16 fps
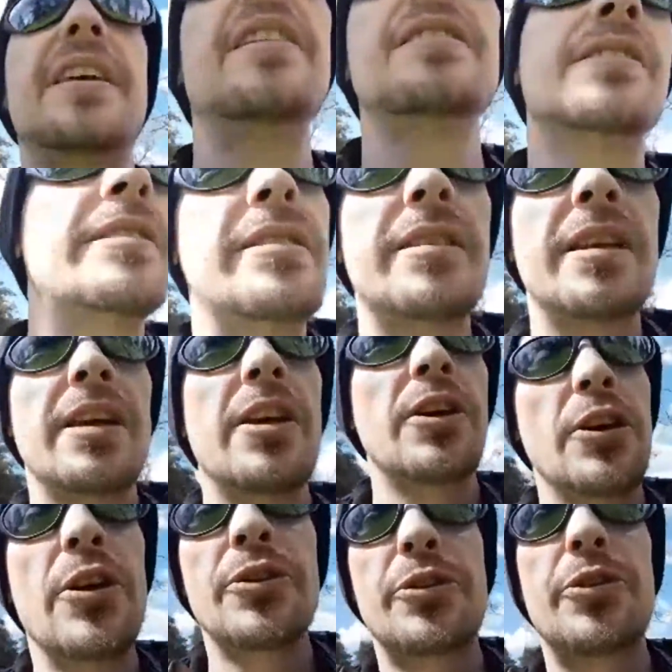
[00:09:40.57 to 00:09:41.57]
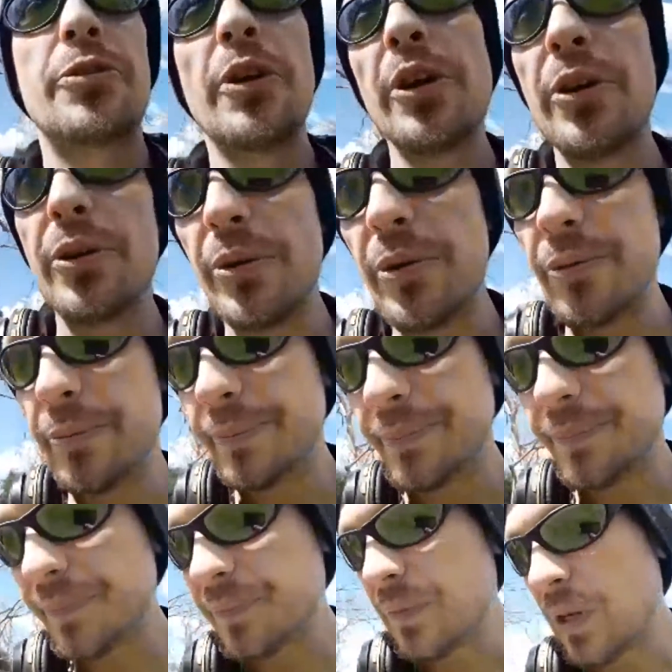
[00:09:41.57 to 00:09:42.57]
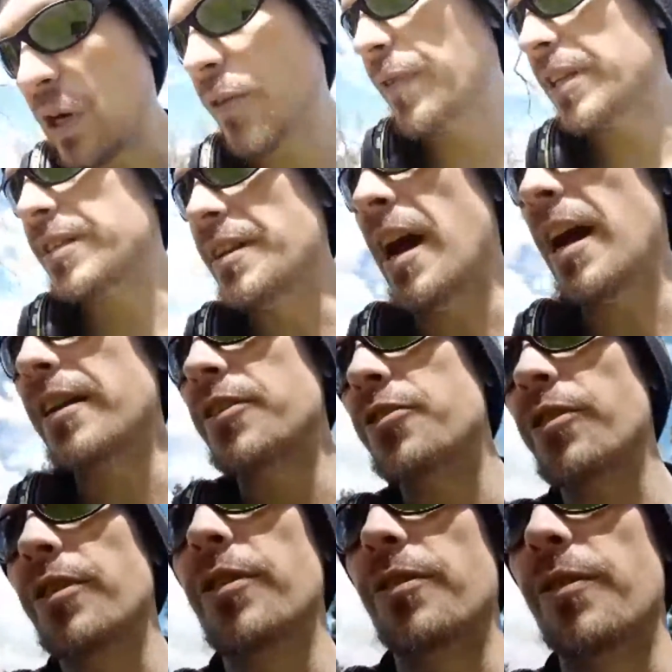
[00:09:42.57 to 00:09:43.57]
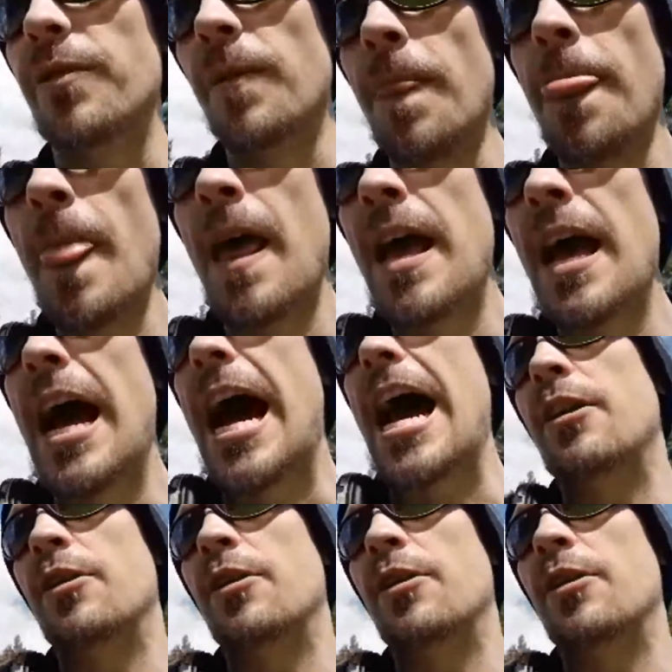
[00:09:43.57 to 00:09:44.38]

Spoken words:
is true, or if it's not true, I